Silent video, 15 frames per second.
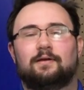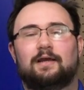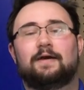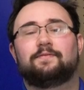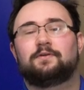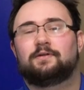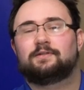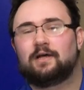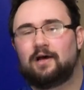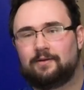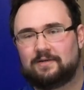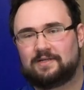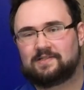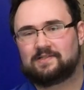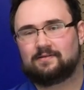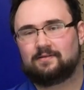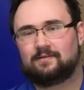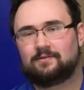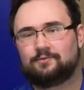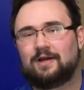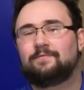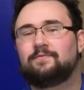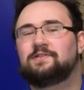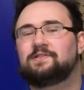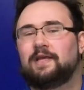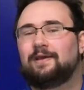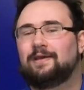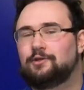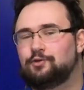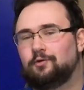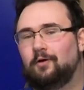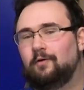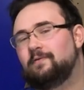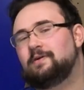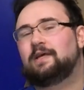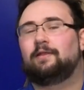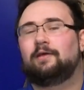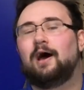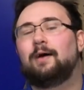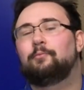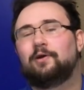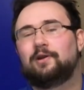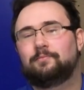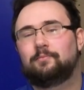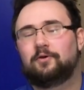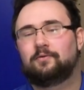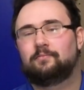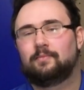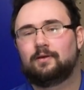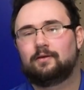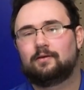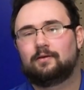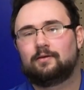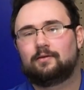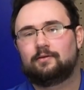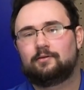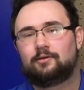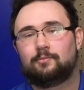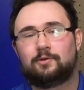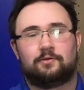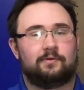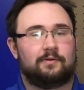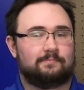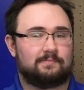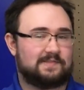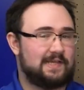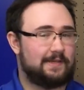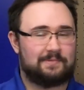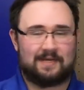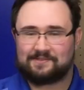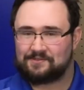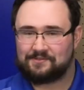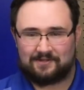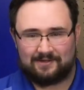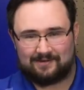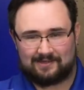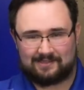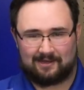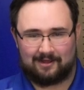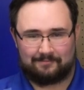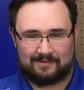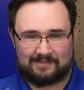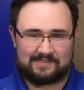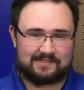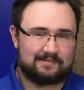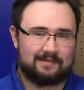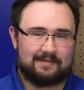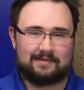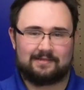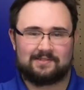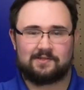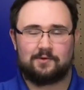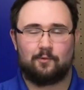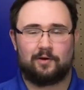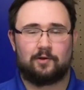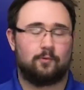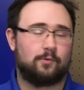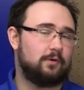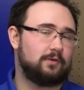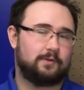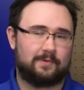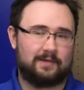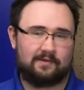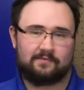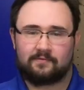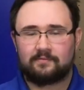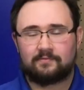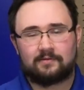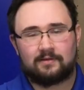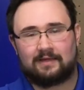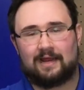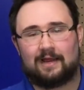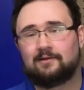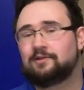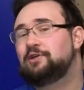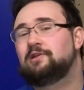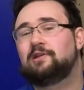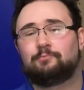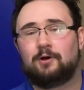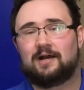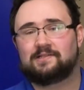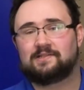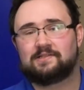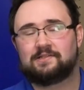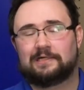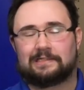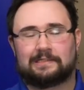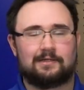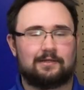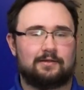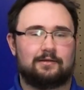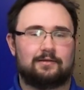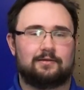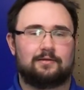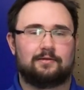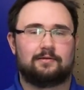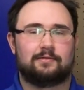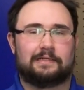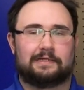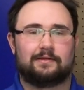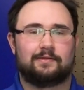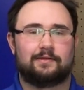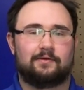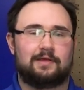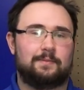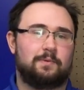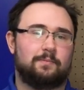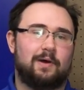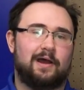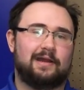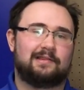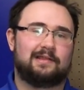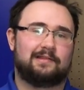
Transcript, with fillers: After autonomous, drivers take control for teleoperated mode. You'll be doing the same tasks you did in autonomous, scoring coral in the reef and algae in the processor. Now keep in mind